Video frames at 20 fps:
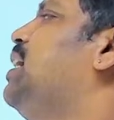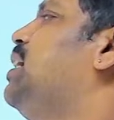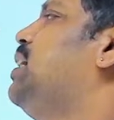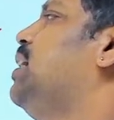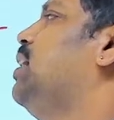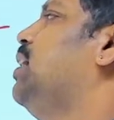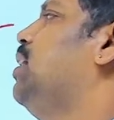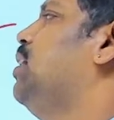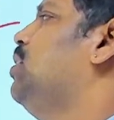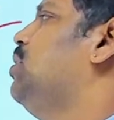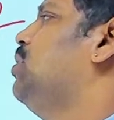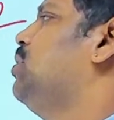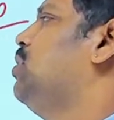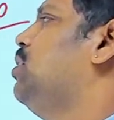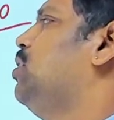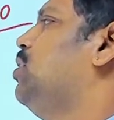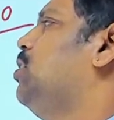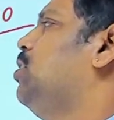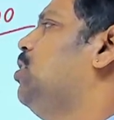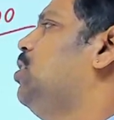
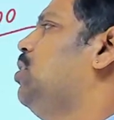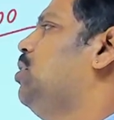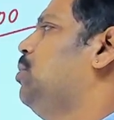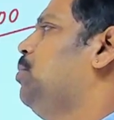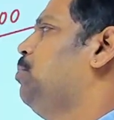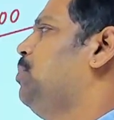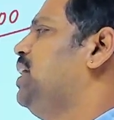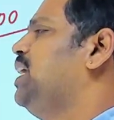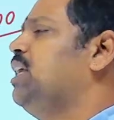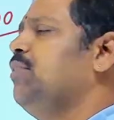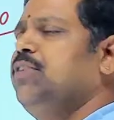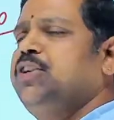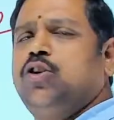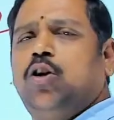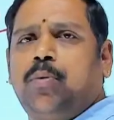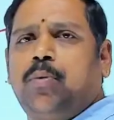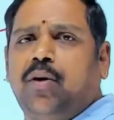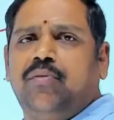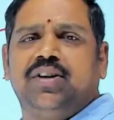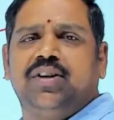the individual
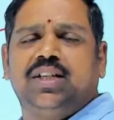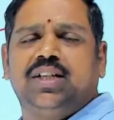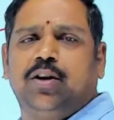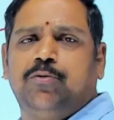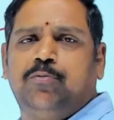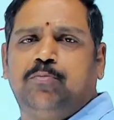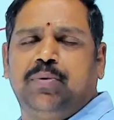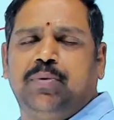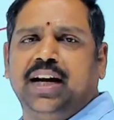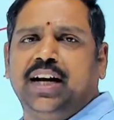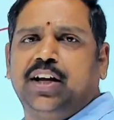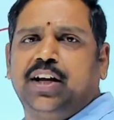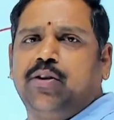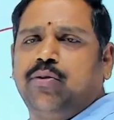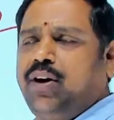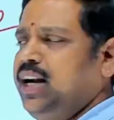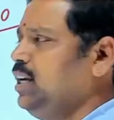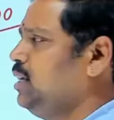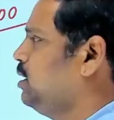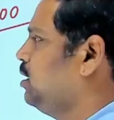profits of P and Q,
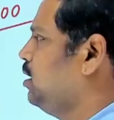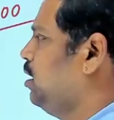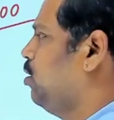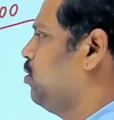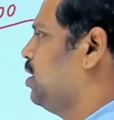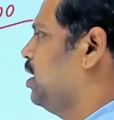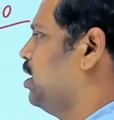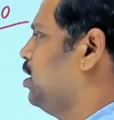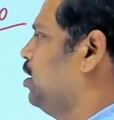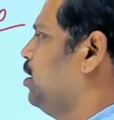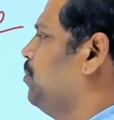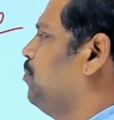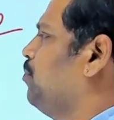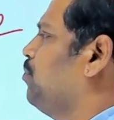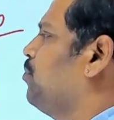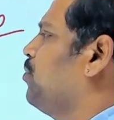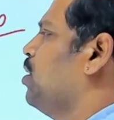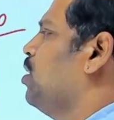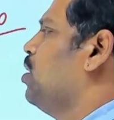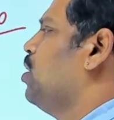right? Okay, good.
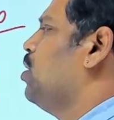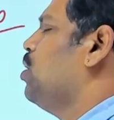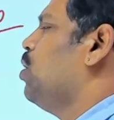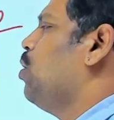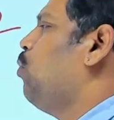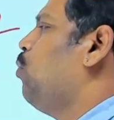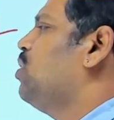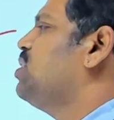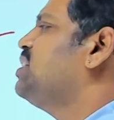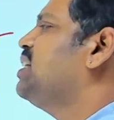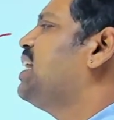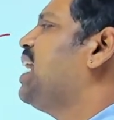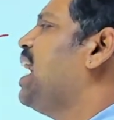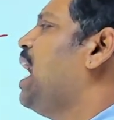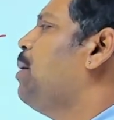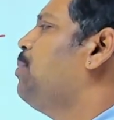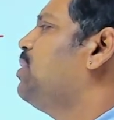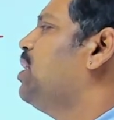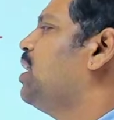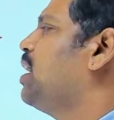What is the
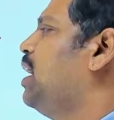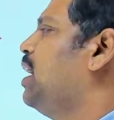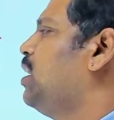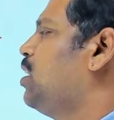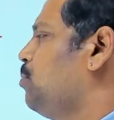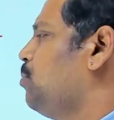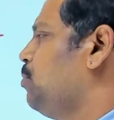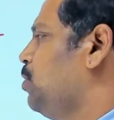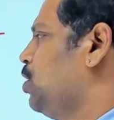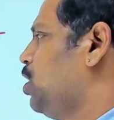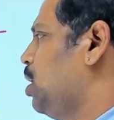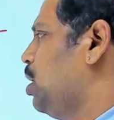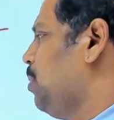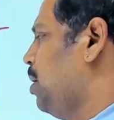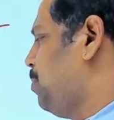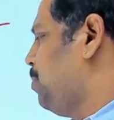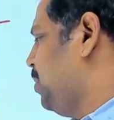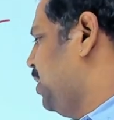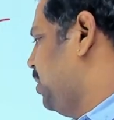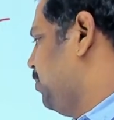capital contributed by
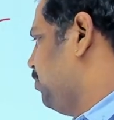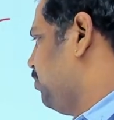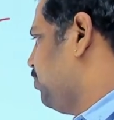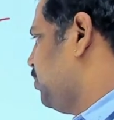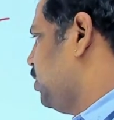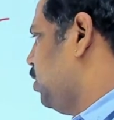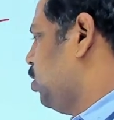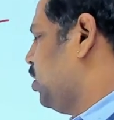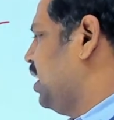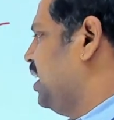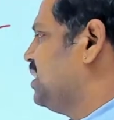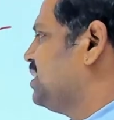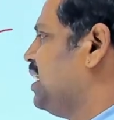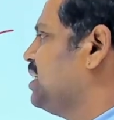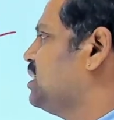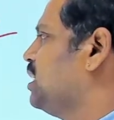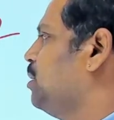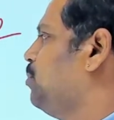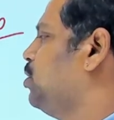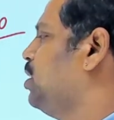P? Okay, he's
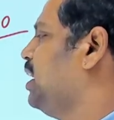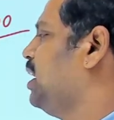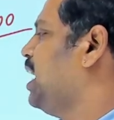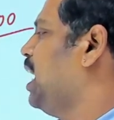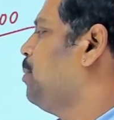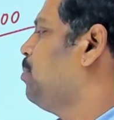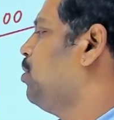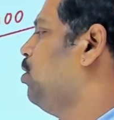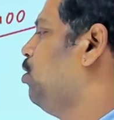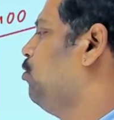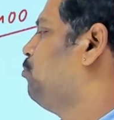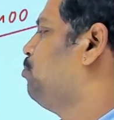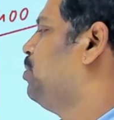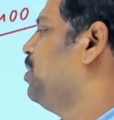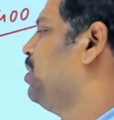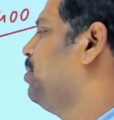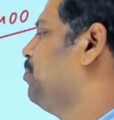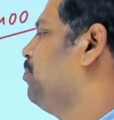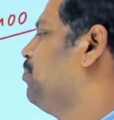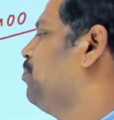asking about the capital of P.
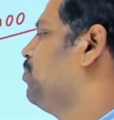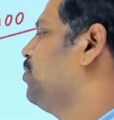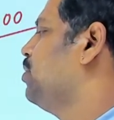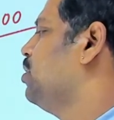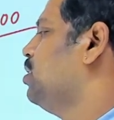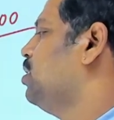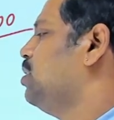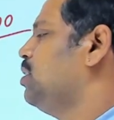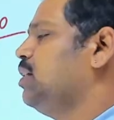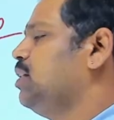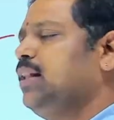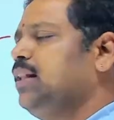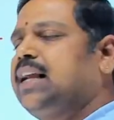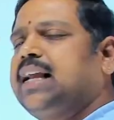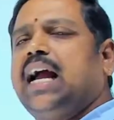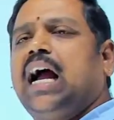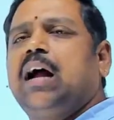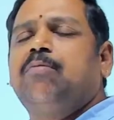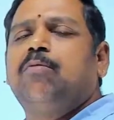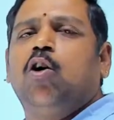The
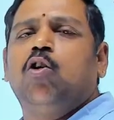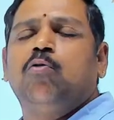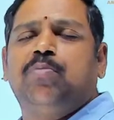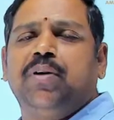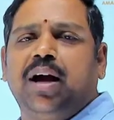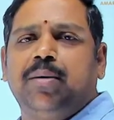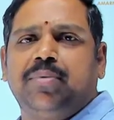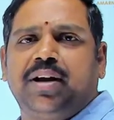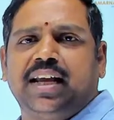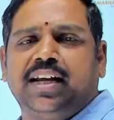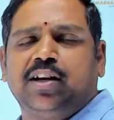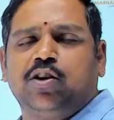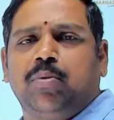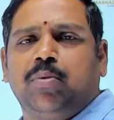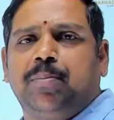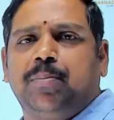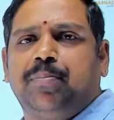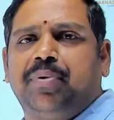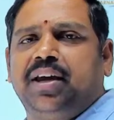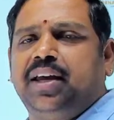capital of P I'm taking to be
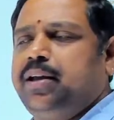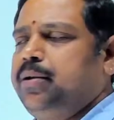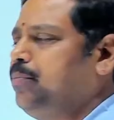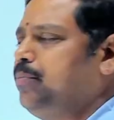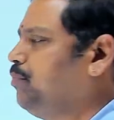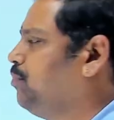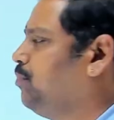P.